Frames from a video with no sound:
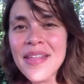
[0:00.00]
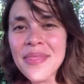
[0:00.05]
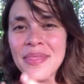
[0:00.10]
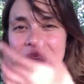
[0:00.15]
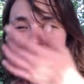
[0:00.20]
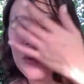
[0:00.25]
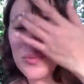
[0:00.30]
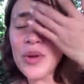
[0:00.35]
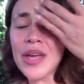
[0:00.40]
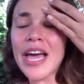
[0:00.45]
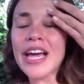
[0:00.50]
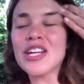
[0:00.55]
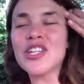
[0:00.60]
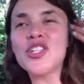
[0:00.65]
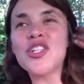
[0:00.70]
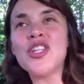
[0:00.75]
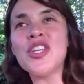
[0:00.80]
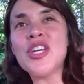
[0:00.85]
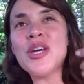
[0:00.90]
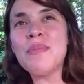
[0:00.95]
then we
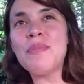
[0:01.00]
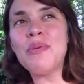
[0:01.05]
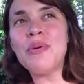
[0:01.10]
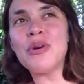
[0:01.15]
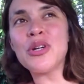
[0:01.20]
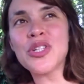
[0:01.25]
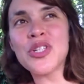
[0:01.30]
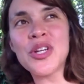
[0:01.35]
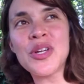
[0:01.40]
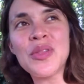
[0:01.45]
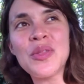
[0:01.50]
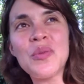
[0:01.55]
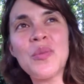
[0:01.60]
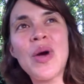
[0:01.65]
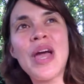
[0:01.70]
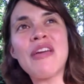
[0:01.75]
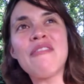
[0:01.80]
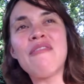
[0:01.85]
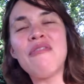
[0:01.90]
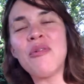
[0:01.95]
actually are pushing the
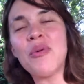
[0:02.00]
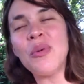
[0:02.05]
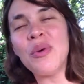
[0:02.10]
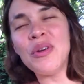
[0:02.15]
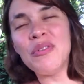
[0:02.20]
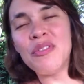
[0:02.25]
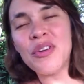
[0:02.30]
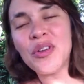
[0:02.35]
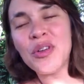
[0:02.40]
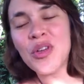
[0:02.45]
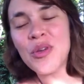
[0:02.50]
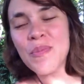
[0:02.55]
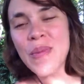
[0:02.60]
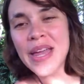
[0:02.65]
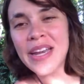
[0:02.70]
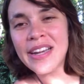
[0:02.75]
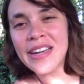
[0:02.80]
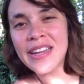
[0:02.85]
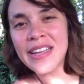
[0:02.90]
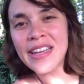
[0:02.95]
way forward for
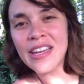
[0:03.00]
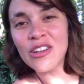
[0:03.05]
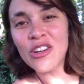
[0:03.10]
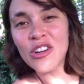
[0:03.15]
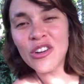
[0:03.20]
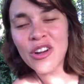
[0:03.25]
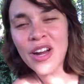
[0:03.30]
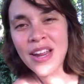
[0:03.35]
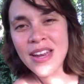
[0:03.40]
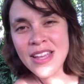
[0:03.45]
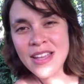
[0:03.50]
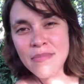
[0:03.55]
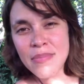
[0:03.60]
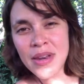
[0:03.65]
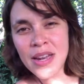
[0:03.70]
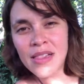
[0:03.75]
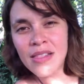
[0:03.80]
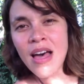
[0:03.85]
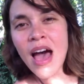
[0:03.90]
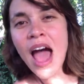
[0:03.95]
humanity and creating a
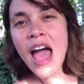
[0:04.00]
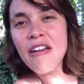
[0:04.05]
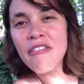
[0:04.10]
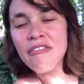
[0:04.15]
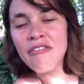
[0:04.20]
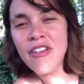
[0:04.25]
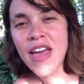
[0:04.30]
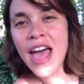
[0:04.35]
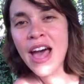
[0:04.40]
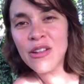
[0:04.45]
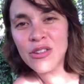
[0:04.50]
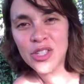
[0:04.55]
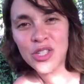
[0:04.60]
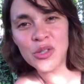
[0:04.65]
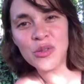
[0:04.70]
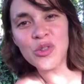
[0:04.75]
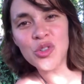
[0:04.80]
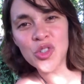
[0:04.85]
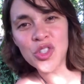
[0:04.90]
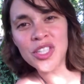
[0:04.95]
better life for our
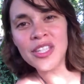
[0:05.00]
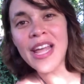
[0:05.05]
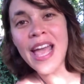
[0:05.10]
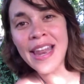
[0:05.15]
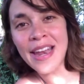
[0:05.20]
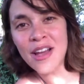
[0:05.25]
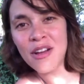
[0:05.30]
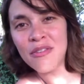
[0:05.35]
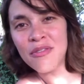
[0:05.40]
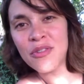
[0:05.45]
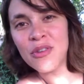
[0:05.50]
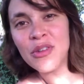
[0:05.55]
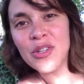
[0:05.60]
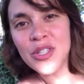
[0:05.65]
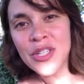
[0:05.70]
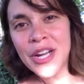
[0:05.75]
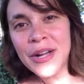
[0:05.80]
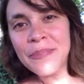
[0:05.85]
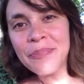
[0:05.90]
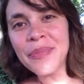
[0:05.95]
children and our
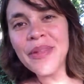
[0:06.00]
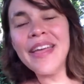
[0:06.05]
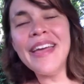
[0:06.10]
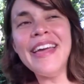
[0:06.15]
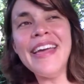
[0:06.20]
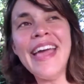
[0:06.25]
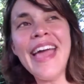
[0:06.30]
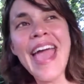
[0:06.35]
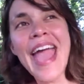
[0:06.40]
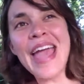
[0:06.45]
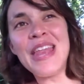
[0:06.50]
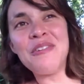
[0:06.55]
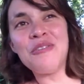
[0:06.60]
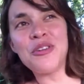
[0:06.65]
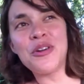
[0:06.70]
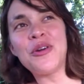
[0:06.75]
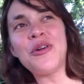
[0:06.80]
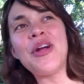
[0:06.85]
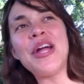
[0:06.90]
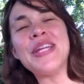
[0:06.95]
future. And if
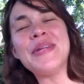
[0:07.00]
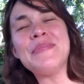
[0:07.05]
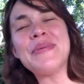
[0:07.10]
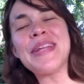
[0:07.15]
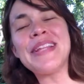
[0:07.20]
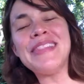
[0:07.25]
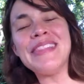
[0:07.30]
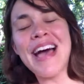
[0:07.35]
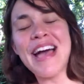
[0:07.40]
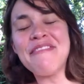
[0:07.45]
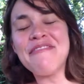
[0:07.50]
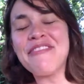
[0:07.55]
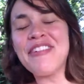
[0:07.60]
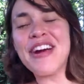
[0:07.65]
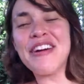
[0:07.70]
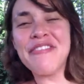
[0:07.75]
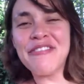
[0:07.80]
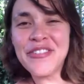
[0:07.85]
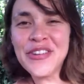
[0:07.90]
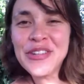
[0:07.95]
we create a better life for
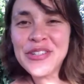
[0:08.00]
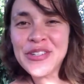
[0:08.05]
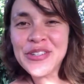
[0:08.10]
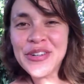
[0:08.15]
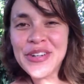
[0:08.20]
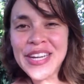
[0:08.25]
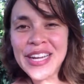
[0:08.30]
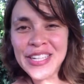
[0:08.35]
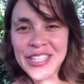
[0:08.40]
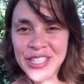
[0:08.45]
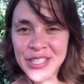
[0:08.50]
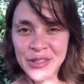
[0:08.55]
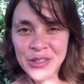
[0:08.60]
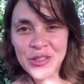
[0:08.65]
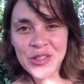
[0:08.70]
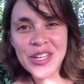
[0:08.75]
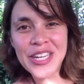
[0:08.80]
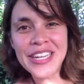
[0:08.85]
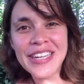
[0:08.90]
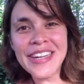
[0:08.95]
our future and our
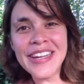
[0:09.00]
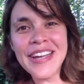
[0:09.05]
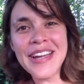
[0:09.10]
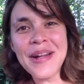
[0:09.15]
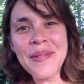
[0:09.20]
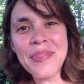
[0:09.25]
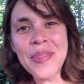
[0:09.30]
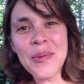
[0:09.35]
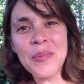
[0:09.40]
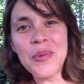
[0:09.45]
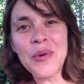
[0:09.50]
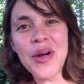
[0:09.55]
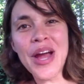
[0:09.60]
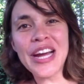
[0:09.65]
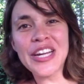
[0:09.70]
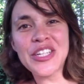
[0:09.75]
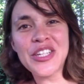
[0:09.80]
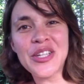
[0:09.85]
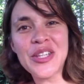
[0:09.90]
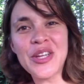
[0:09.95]
children, then we're
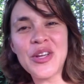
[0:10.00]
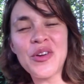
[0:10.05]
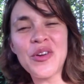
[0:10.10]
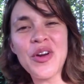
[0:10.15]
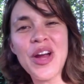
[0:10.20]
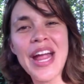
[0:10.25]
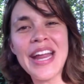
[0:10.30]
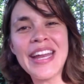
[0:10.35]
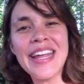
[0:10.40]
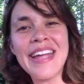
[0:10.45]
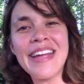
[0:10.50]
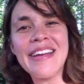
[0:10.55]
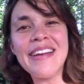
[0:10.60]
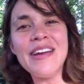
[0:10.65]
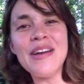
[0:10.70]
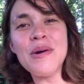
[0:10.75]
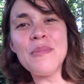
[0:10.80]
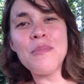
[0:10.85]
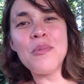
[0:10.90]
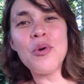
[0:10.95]
actually creating
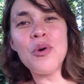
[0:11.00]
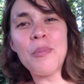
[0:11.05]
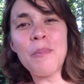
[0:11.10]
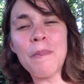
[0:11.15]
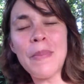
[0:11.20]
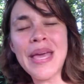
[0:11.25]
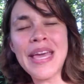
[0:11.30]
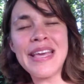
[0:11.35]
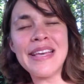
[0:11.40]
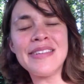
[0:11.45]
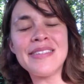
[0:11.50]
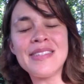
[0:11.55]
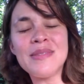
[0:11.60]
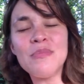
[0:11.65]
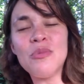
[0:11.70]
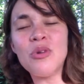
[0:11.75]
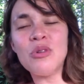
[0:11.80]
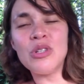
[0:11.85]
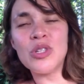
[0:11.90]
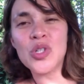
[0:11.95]
more peace,
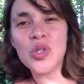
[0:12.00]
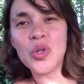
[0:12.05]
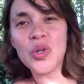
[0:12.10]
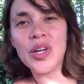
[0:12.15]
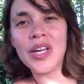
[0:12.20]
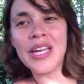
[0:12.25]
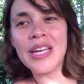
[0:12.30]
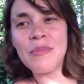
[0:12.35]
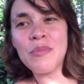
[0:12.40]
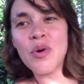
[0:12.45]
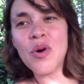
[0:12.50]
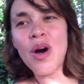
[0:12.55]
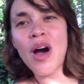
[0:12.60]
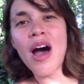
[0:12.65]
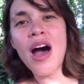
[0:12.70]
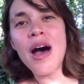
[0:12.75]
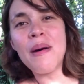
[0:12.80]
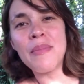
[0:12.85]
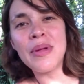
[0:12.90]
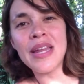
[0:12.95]
more joy, more
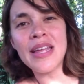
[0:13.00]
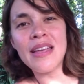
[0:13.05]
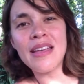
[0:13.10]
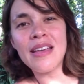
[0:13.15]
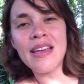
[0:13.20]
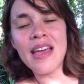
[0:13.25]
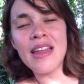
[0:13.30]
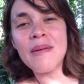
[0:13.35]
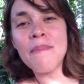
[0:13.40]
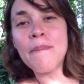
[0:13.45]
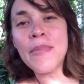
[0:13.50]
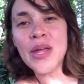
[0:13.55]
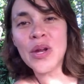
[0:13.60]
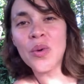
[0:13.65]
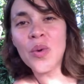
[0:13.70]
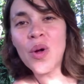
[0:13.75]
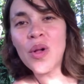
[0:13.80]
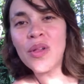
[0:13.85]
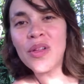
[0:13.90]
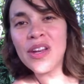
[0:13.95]
harmony, and a better
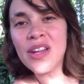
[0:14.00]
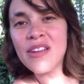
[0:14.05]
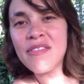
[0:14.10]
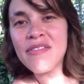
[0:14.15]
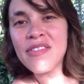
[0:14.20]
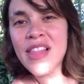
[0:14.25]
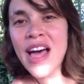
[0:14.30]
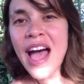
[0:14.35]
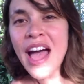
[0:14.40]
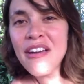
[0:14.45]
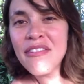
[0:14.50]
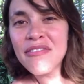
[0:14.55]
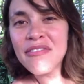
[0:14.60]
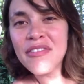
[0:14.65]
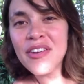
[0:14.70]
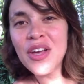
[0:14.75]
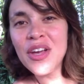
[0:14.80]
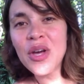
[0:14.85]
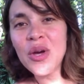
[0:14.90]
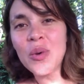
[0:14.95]
quality of life,
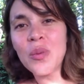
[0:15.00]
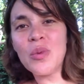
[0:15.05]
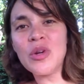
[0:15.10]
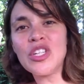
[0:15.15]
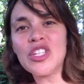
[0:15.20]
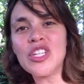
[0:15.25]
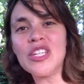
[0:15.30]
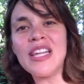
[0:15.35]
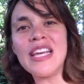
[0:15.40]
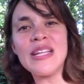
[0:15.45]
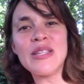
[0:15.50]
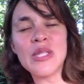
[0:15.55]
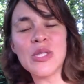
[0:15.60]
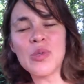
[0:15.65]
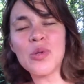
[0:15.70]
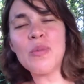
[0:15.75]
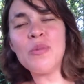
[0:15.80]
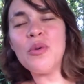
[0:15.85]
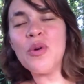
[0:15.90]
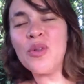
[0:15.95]
which leads
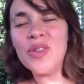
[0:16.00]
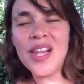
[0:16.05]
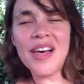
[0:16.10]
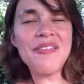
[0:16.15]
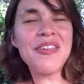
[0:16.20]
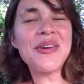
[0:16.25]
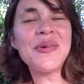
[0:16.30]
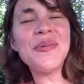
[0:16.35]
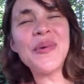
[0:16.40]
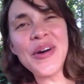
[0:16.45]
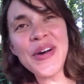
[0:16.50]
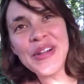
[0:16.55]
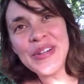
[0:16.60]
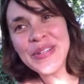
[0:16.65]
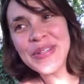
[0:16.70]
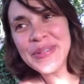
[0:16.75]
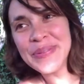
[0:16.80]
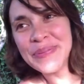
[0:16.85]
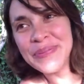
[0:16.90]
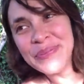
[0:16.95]
to a more loving
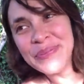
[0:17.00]
world.